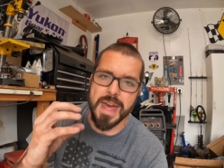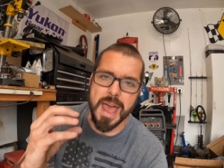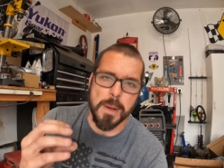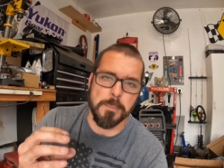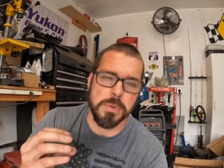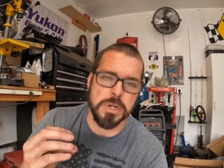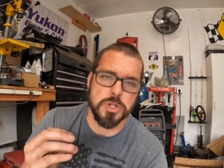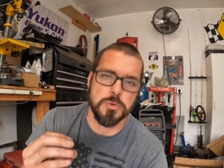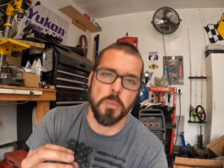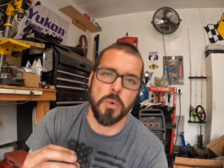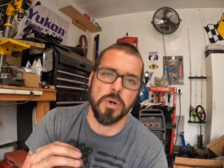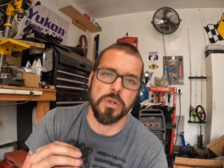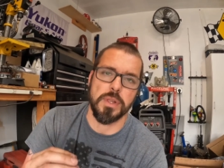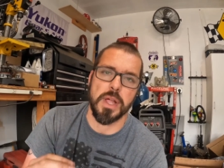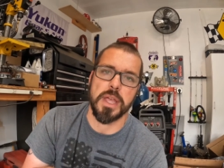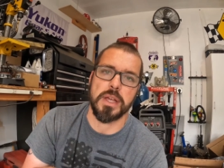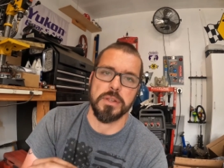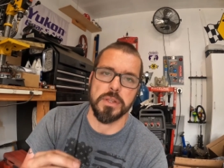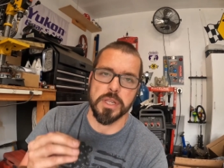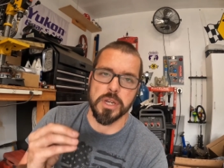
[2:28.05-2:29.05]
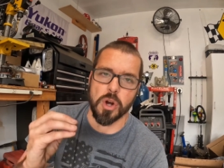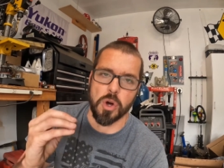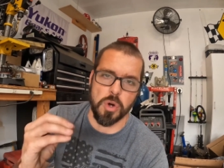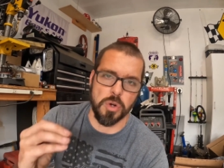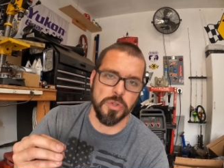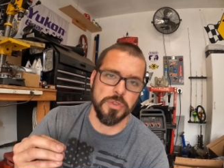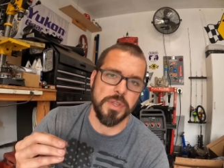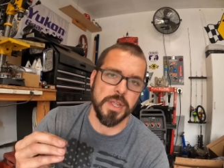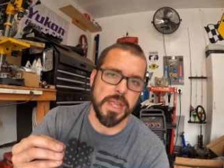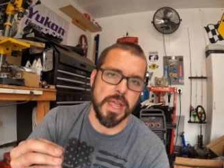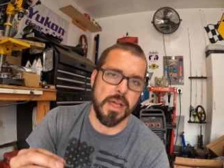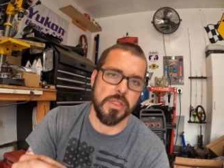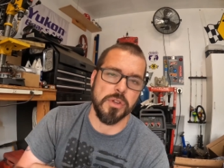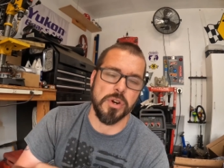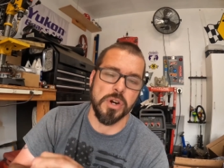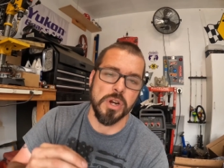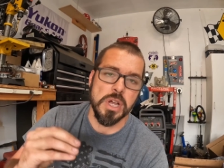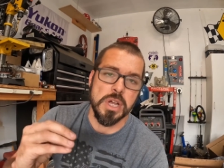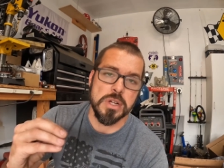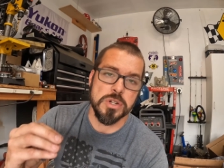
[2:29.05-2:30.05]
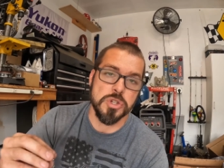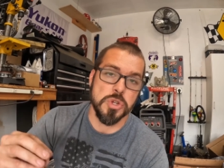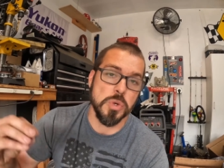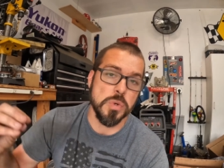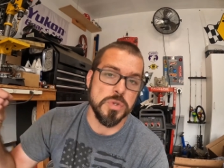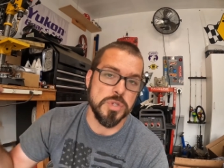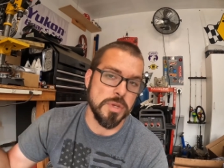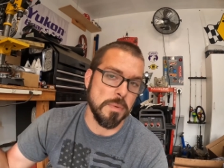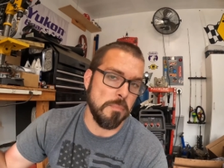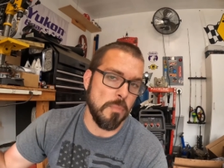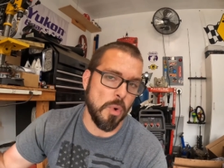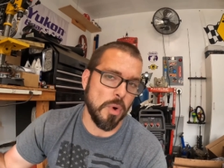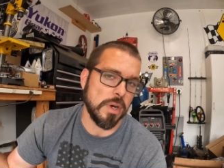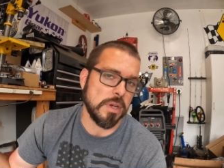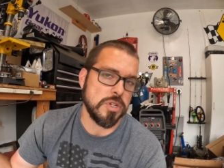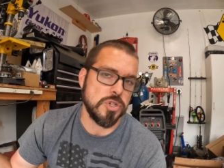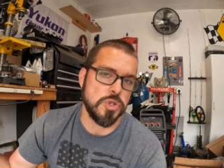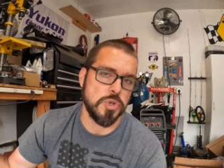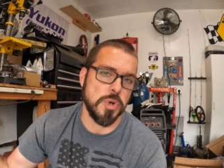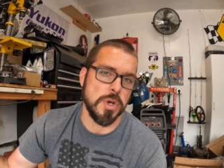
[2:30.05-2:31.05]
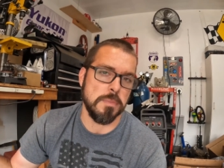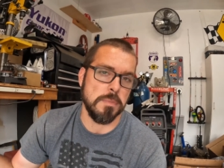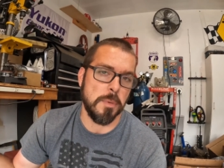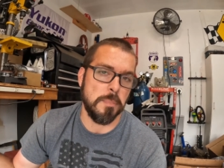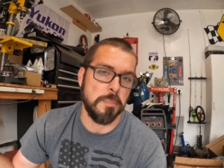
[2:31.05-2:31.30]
that much more likely to hold together to some more extreme